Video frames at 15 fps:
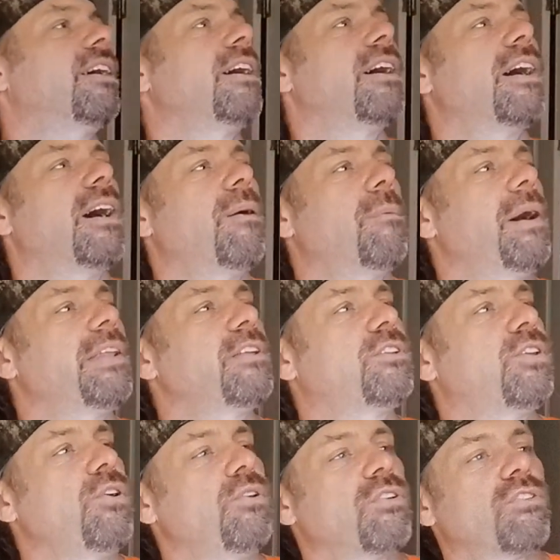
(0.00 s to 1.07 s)
And the
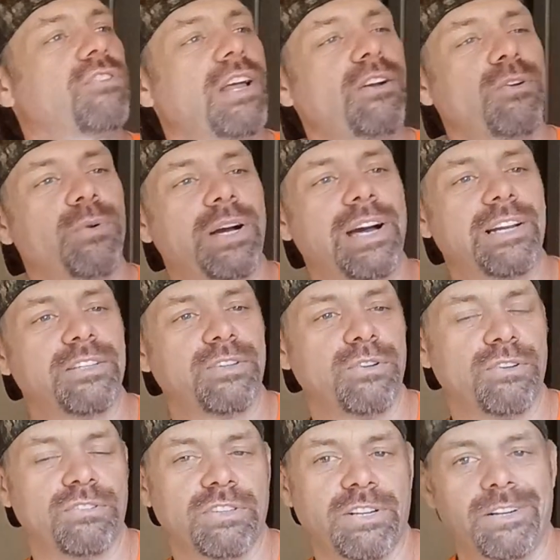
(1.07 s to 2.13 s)
tuners, I don't know what kind of
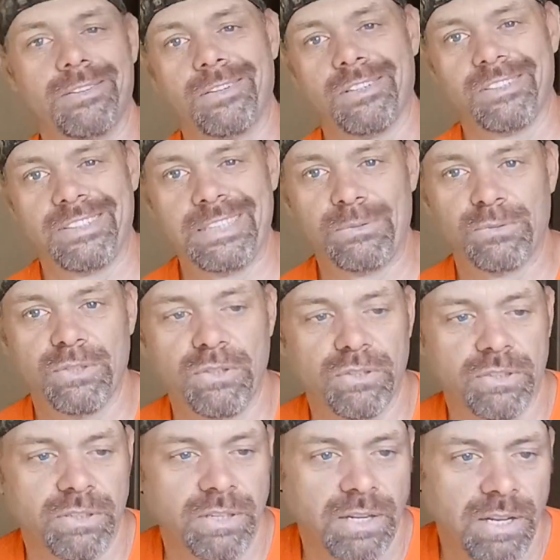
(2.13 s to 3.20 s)
tuners they are. They're a sealed tuner.